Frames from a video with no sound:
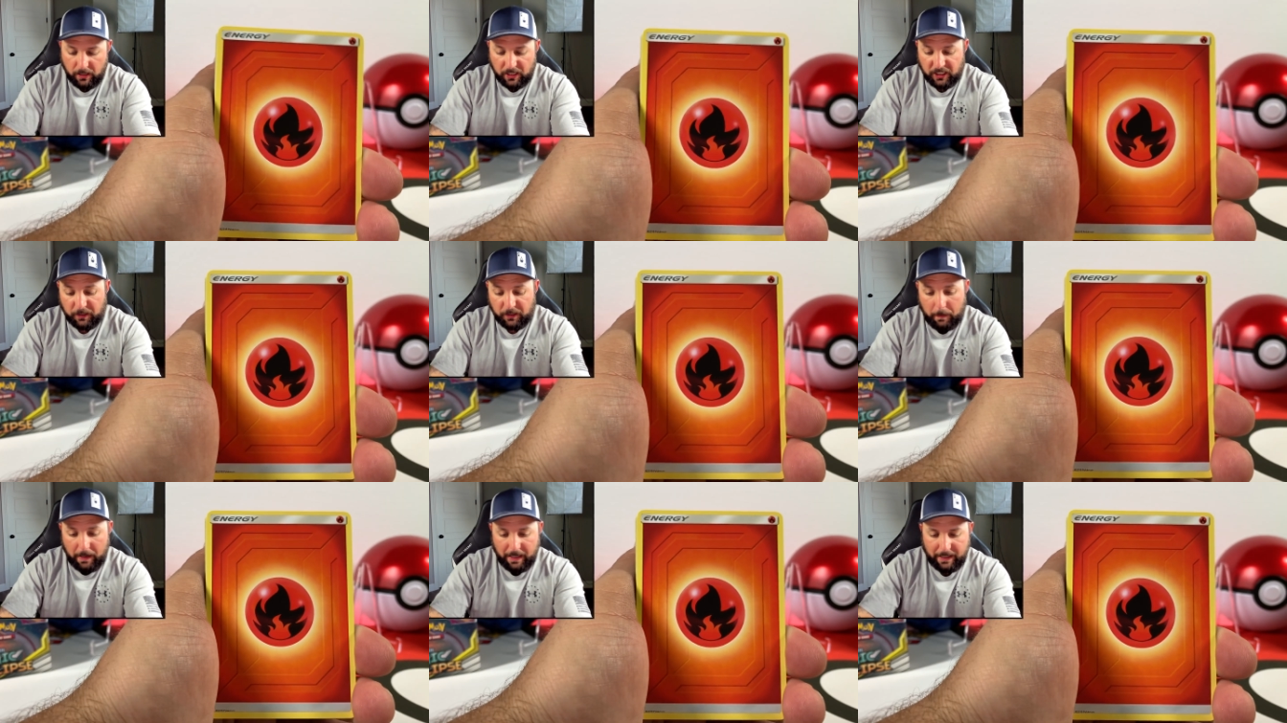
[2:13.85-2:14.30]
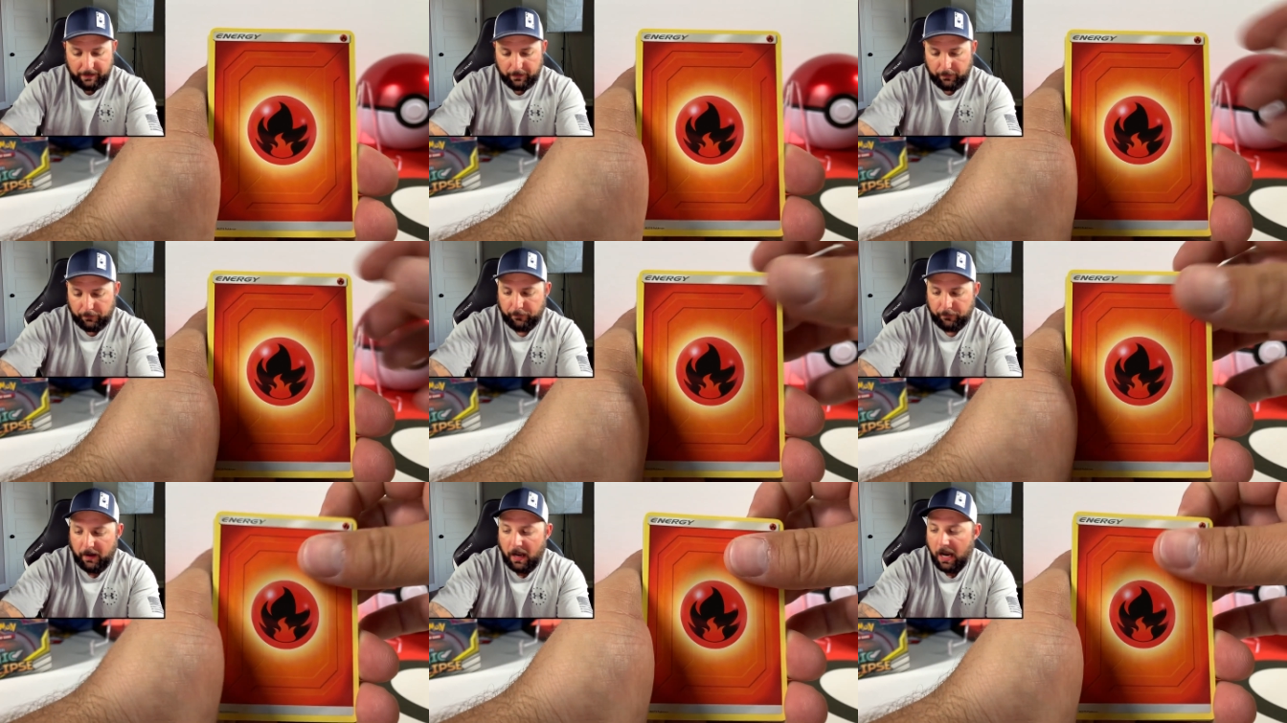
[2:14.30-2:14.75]
Speaking
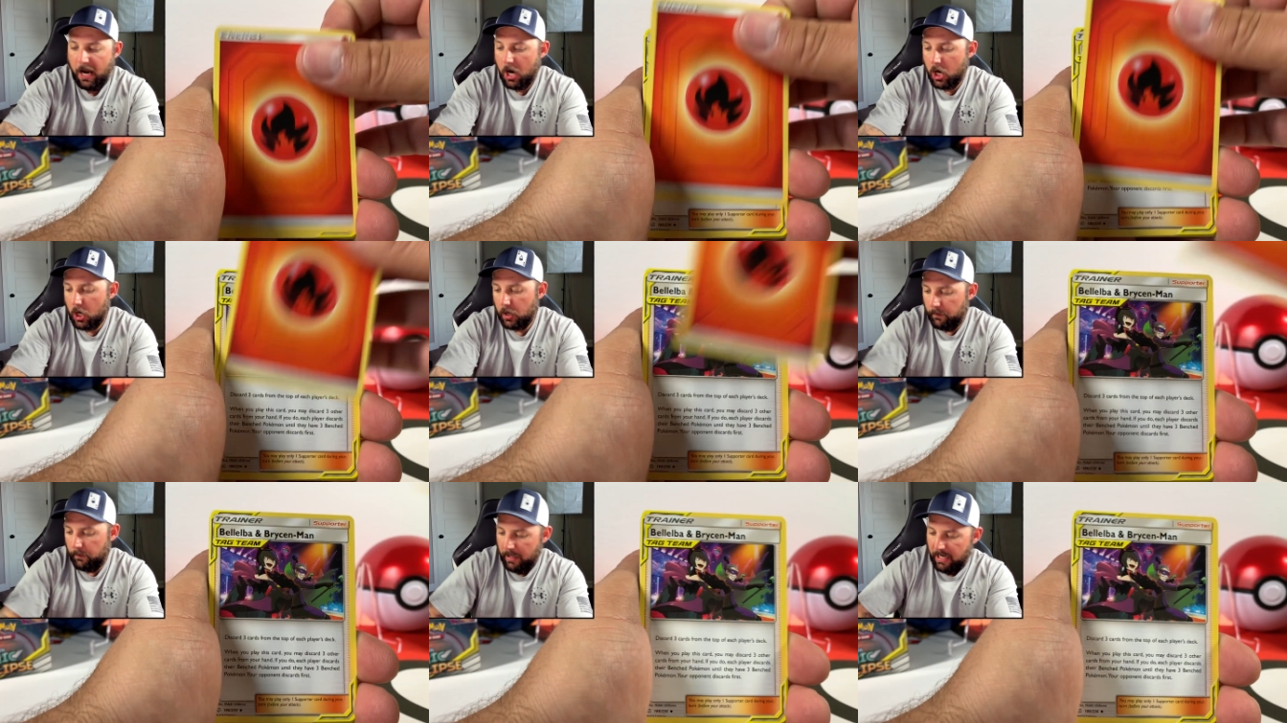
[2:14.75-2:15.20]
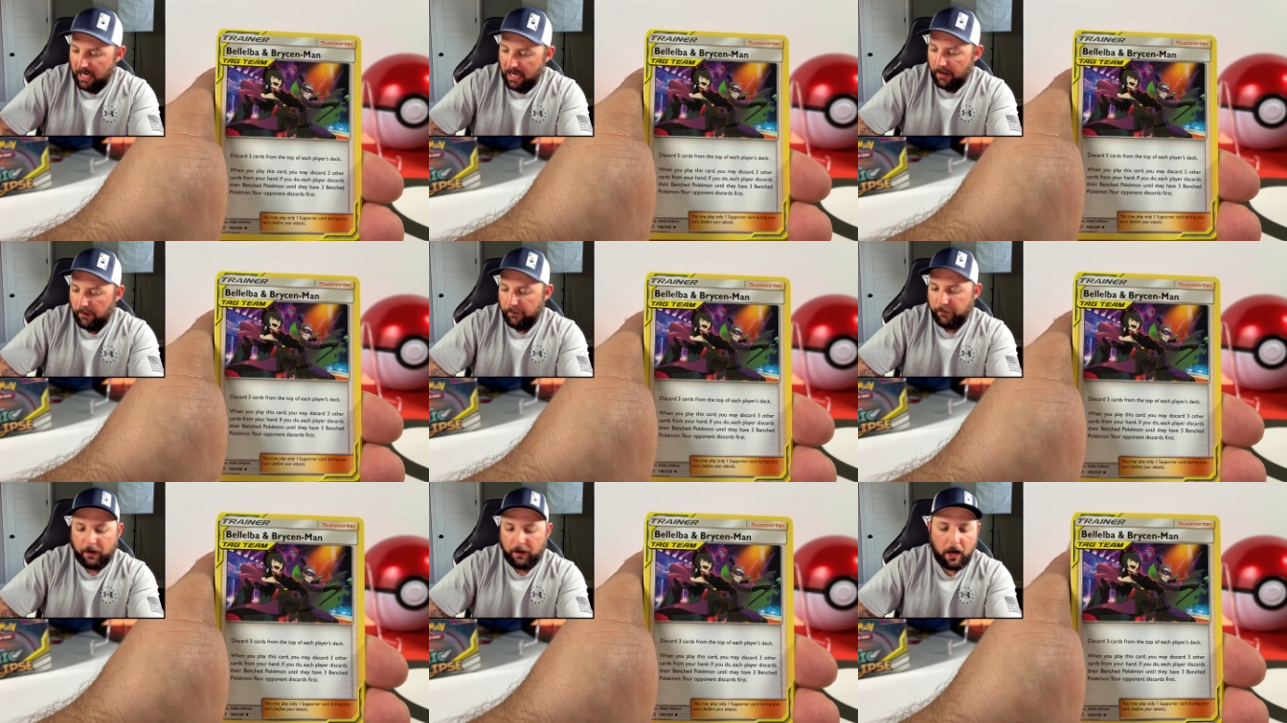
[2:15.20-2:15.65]
of fire, we
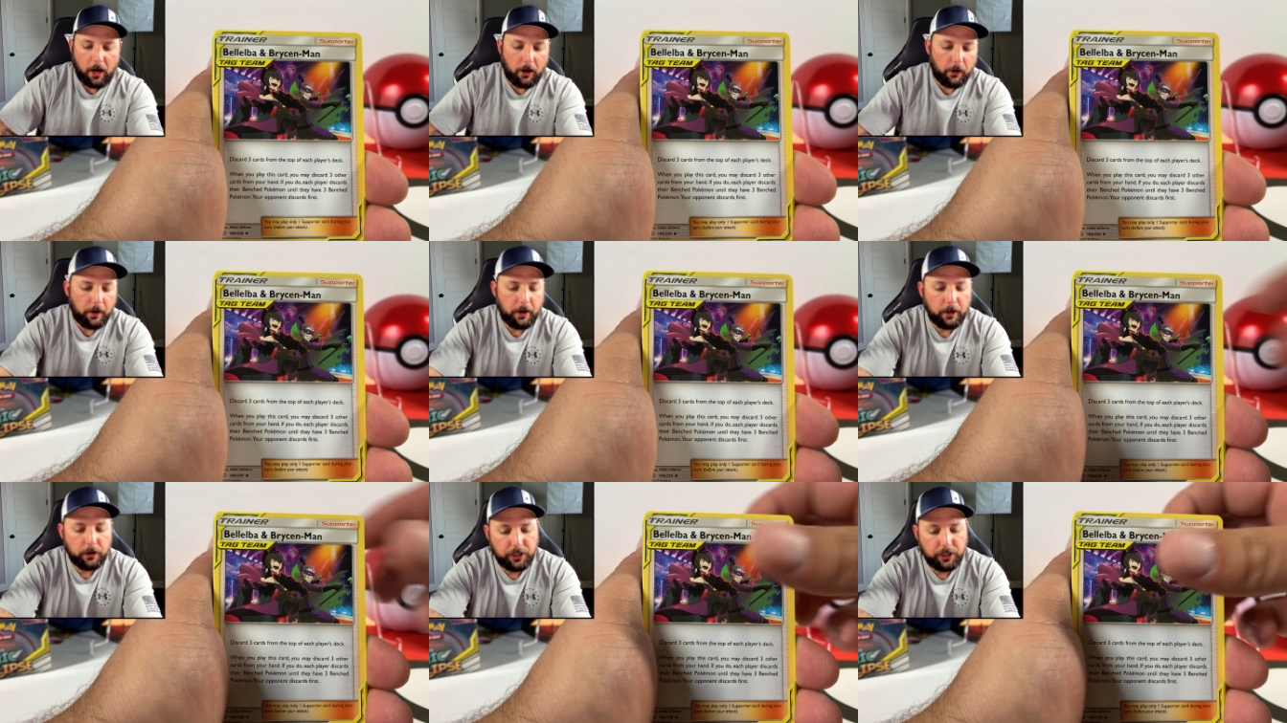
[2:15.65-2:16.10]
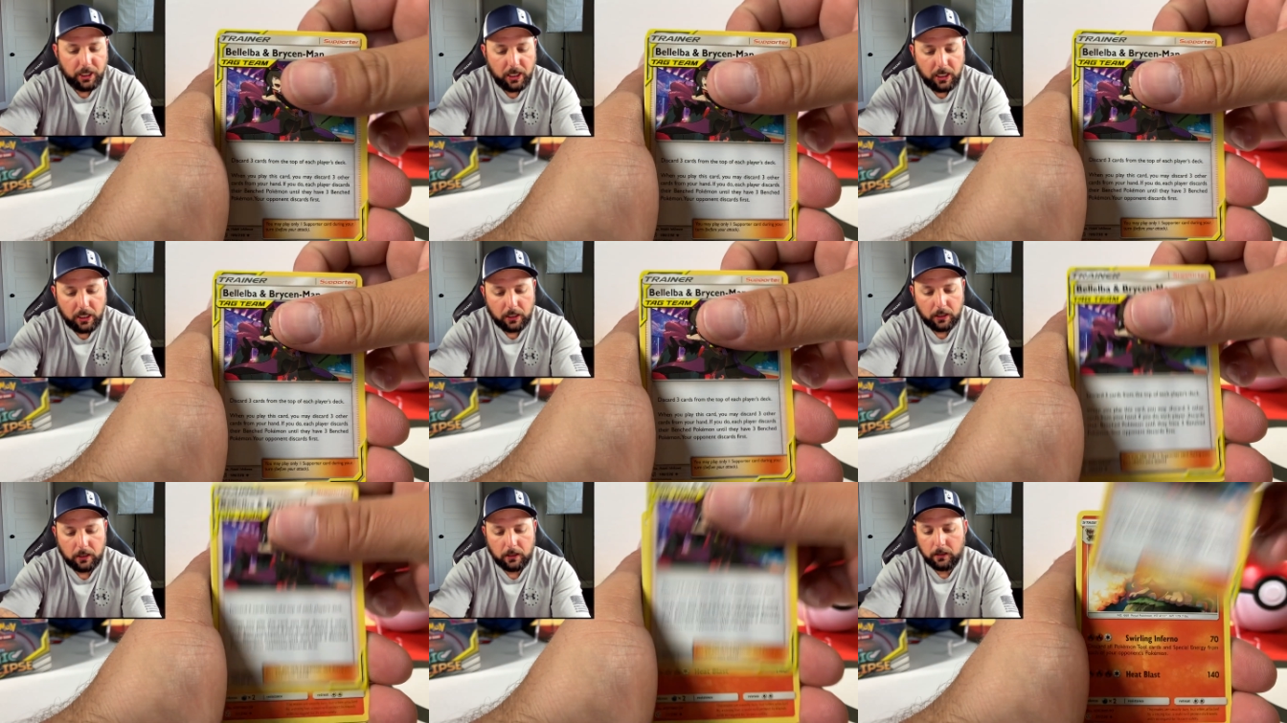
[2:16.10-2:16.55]
got a Fire Energy.